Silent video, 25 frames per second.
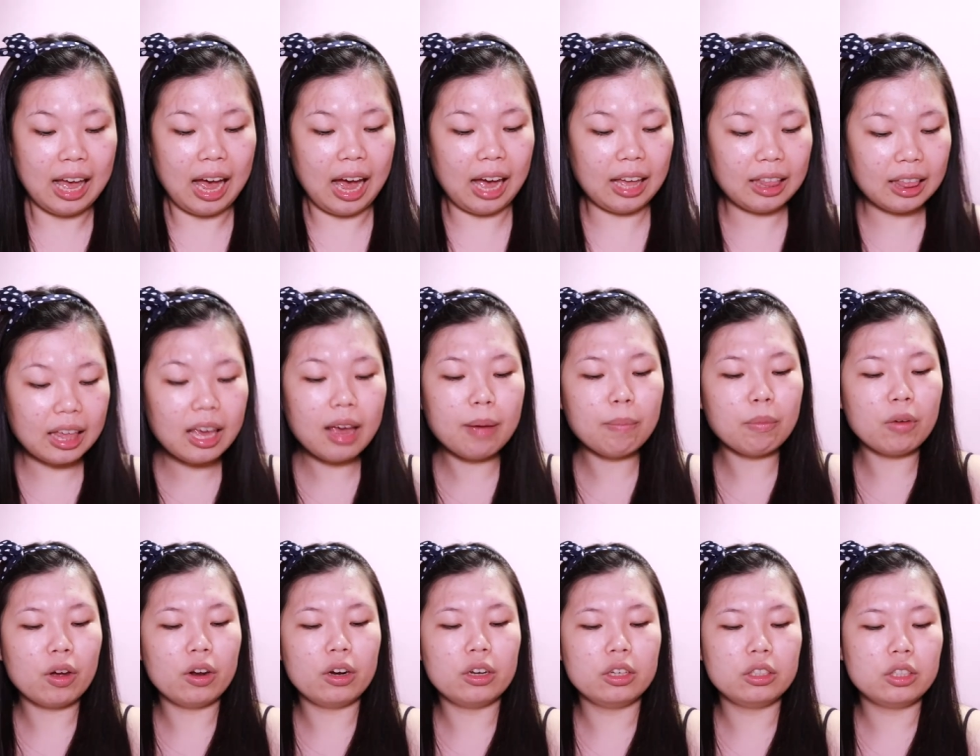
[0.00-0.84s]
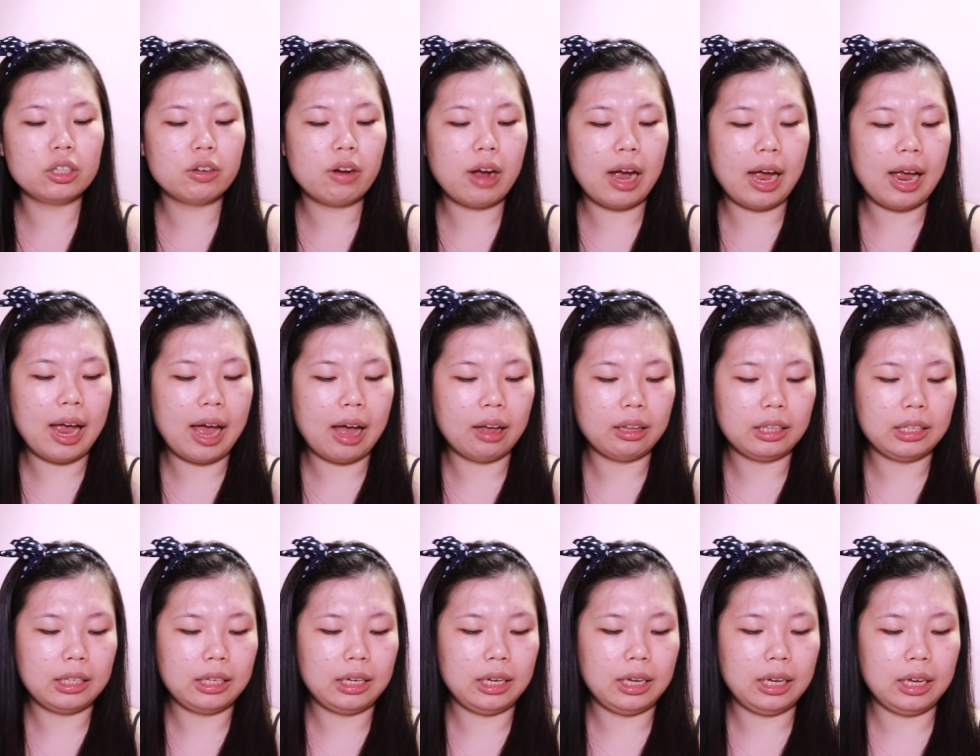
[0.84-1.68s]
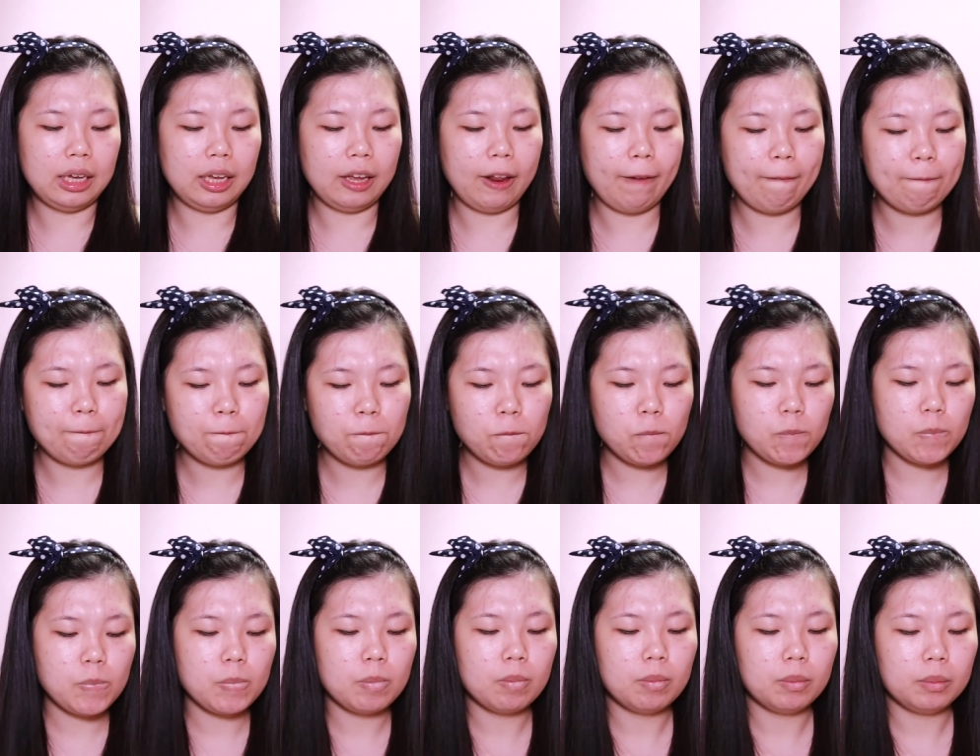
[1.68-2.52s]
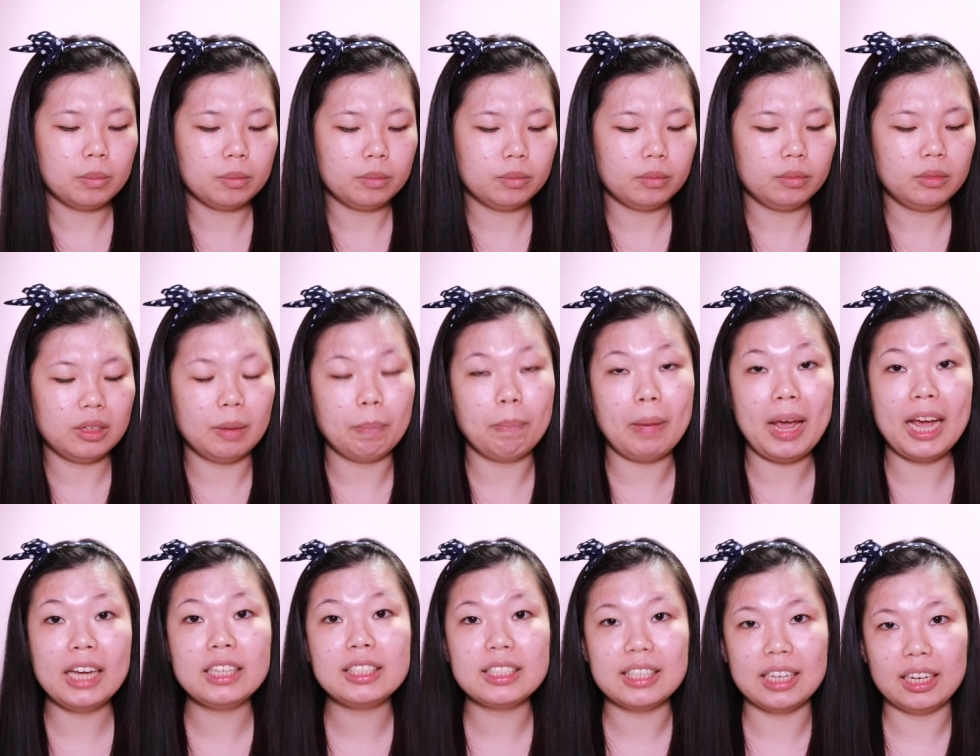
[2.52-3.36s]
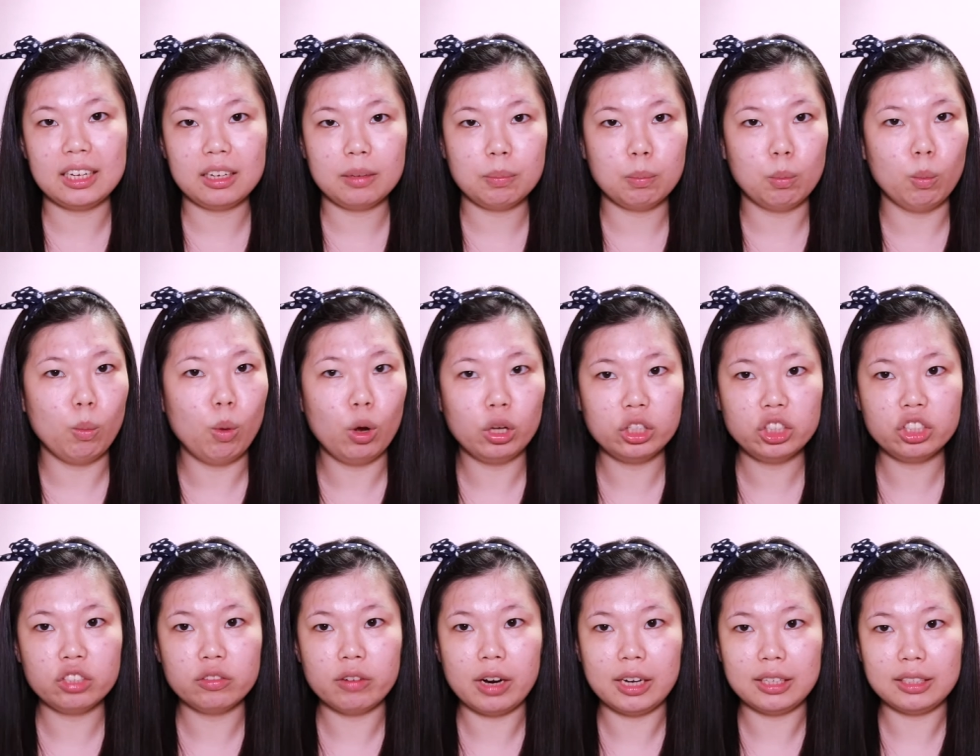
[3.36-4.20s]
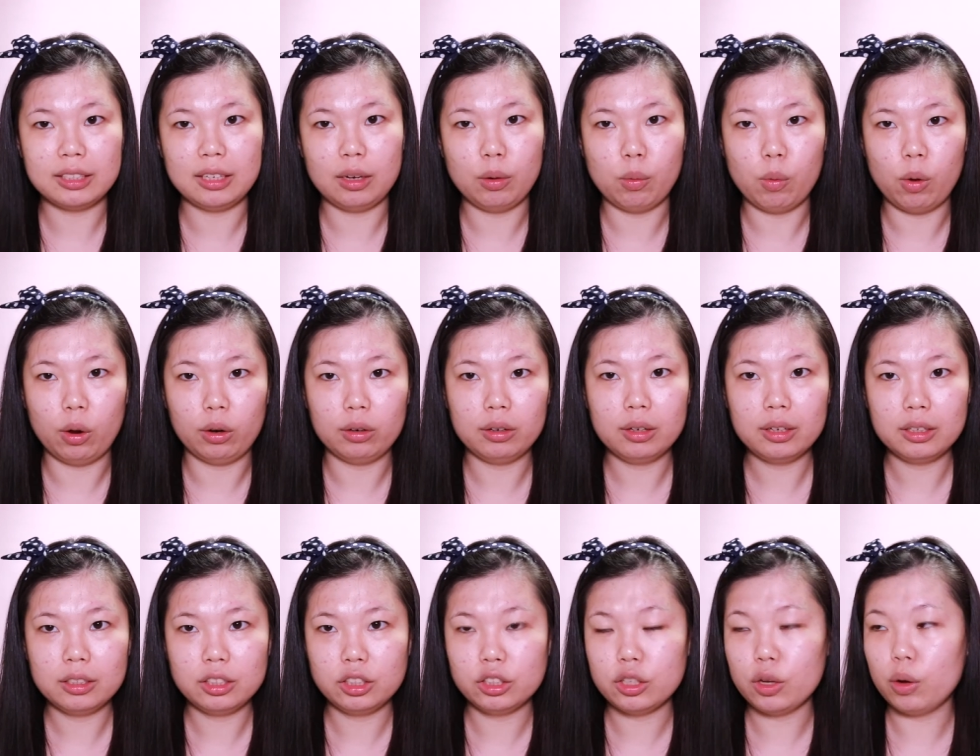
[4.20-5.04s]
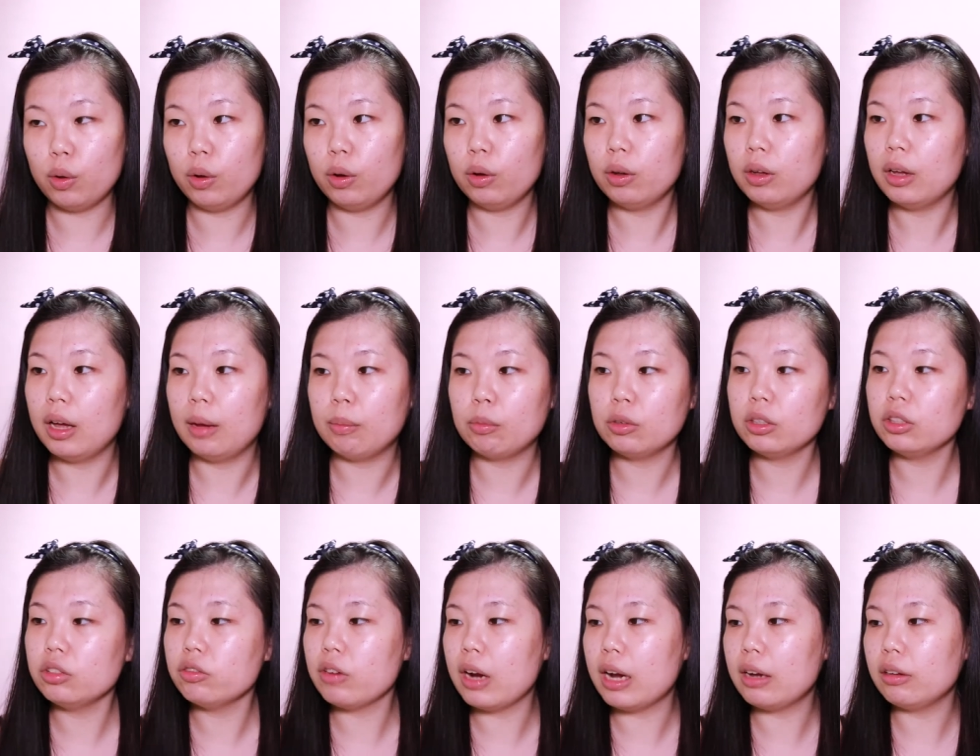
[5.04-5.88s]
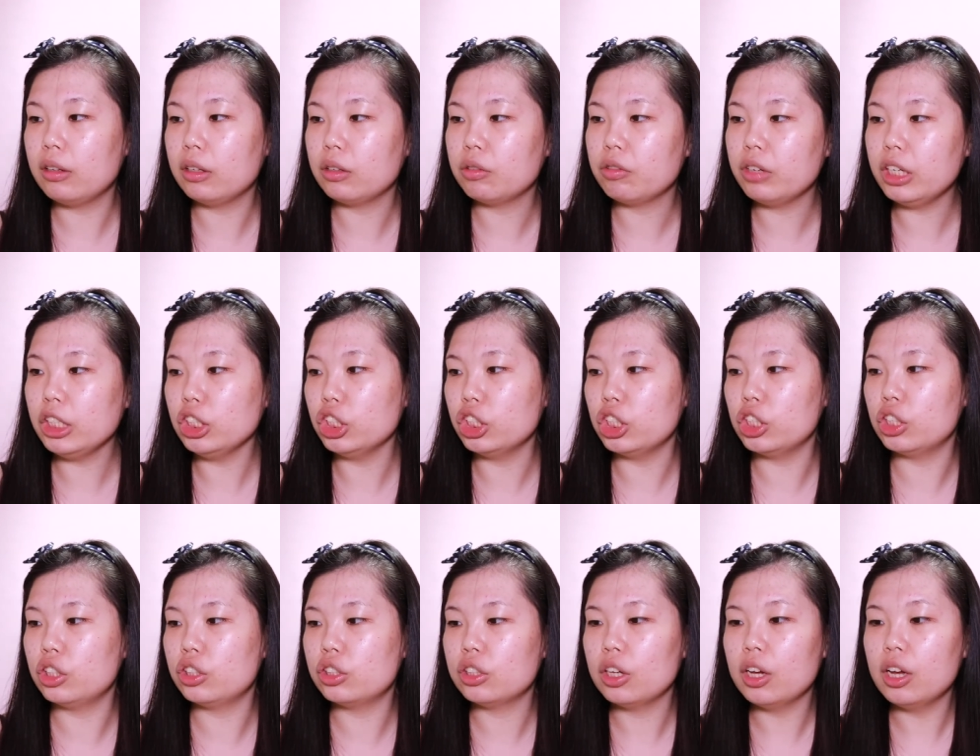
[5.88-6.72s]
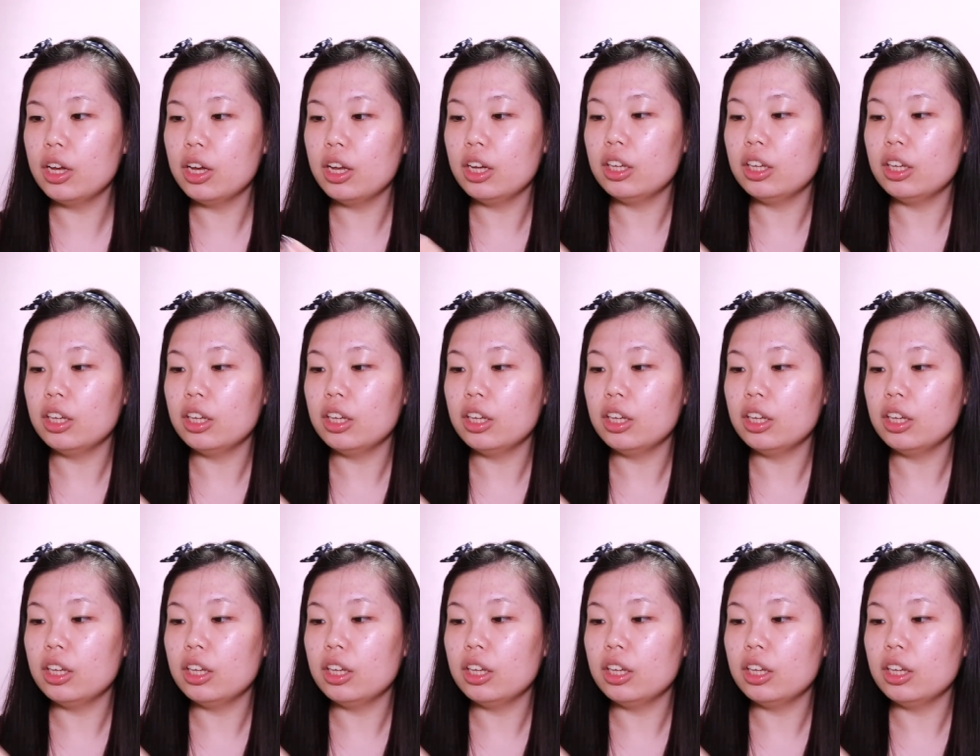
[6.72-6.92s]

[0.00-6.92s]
I think I'm gonna try out the basic moisturizing one. So I'm gonna try out the green juice.